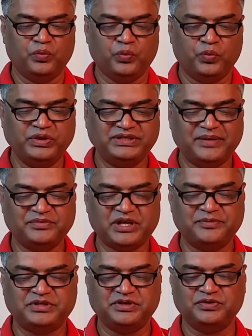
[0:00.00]
We
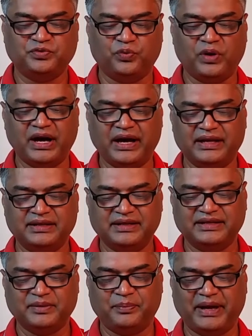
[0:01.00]
sometimes use while
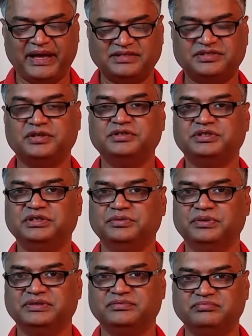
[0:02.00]
in the past
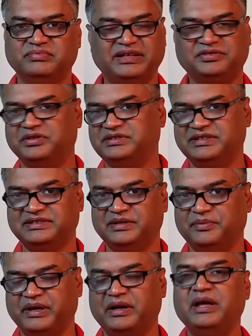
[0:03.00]
continuous. That's what it says in
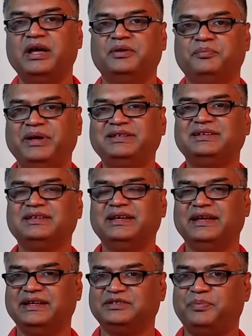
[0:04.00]
the book. Basically,
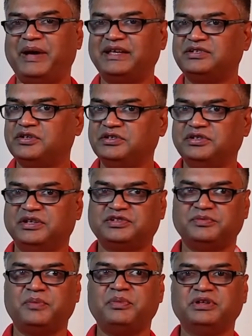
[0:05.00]
it's past continuous.
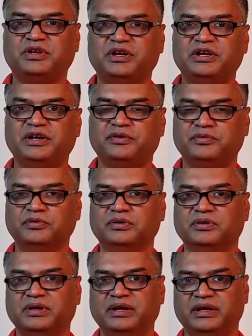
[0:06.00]
Remember the earlier
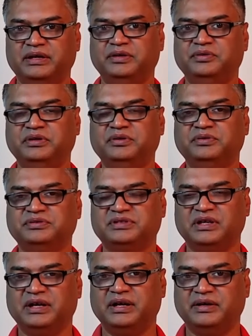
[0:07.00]
rule. You use
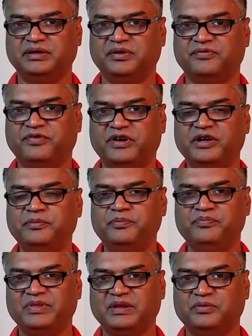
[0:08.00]
your
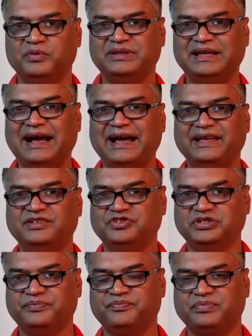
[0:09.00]
verb with
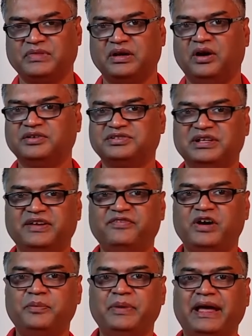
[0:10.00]
ing, auxiliary
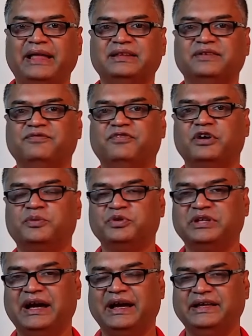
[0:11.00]
verb, and then verb
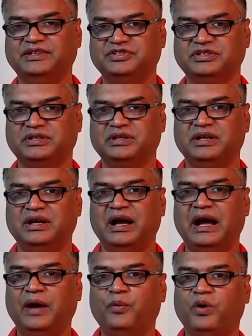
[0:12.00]
with ing.
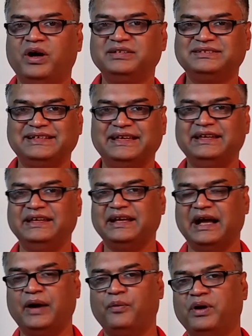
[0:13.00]
I was
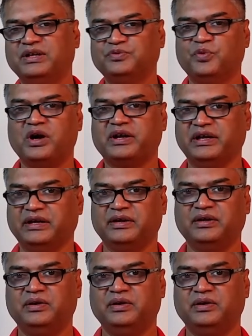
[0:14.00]
eating, I was walking.